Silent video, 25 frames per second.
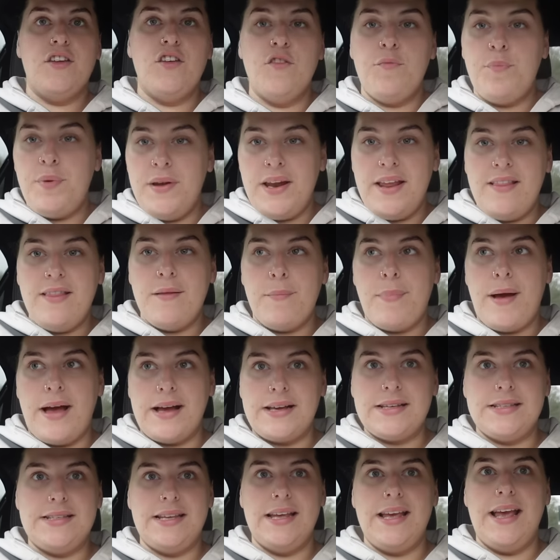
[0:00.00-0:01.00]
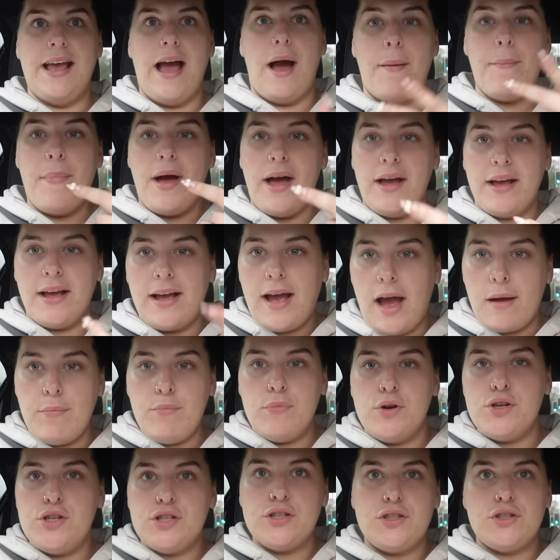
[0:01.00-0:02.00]
You've been in the back seat and my
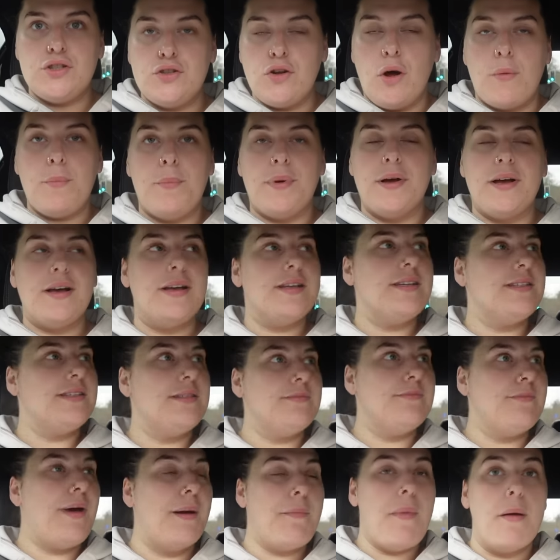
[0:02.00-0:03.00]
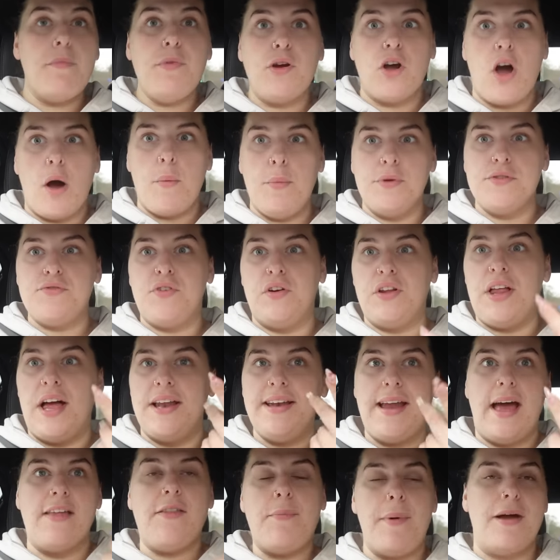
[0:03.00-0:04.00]
camera just stopped because my memory card was full
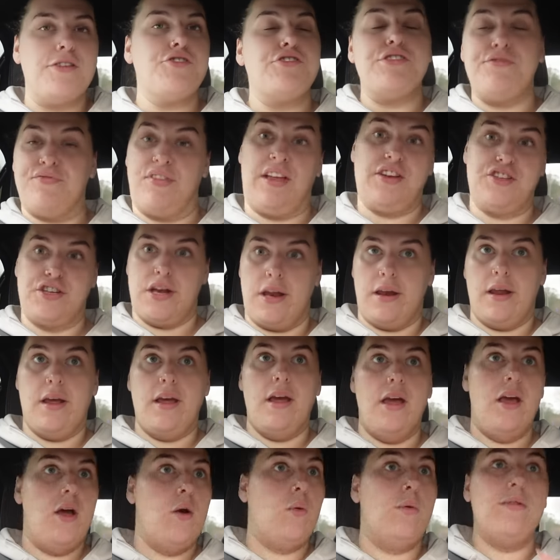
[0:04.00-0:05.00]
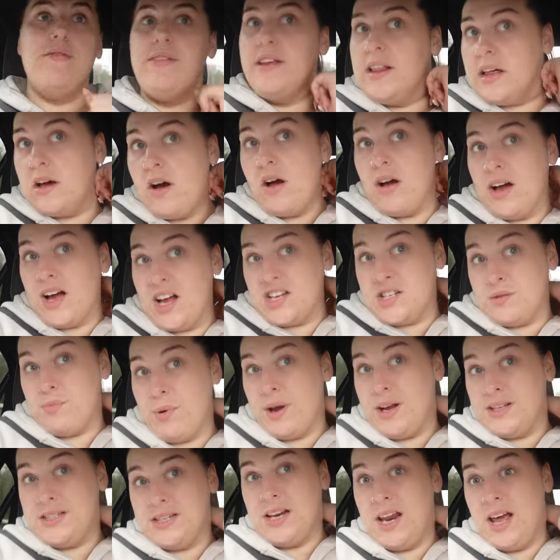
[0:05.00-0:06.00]
and now the battery's flashing. We really can't catch a
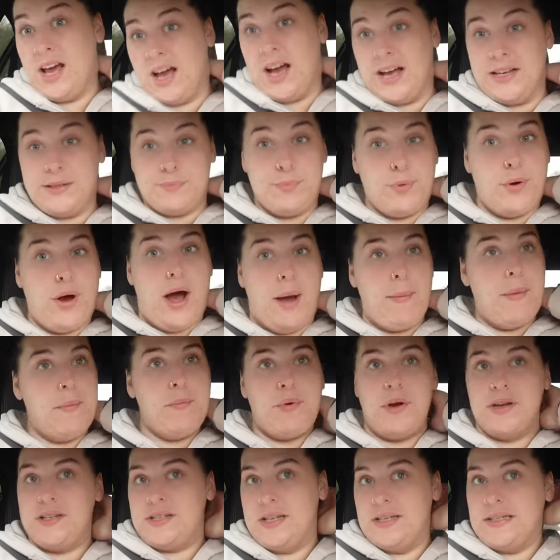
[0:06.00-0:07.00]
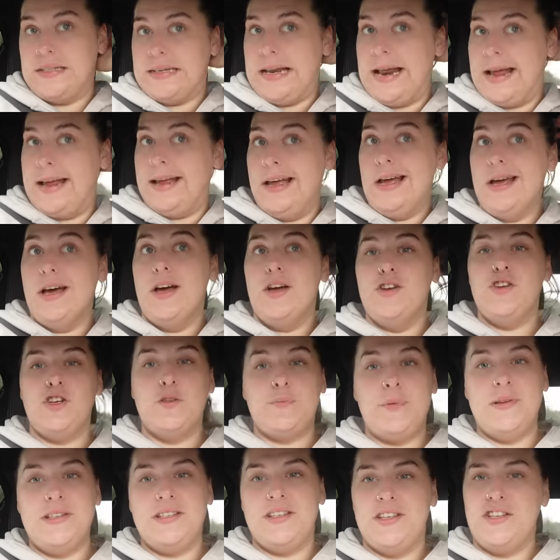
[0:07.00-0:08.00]
break today, guys, but I'm impressed and say,
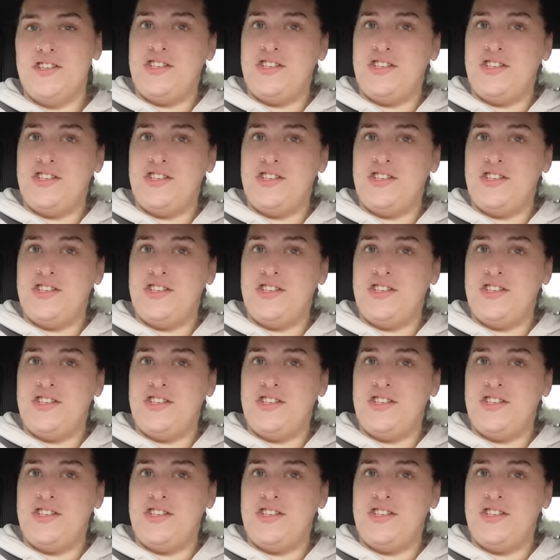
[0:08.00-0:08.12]
just been to the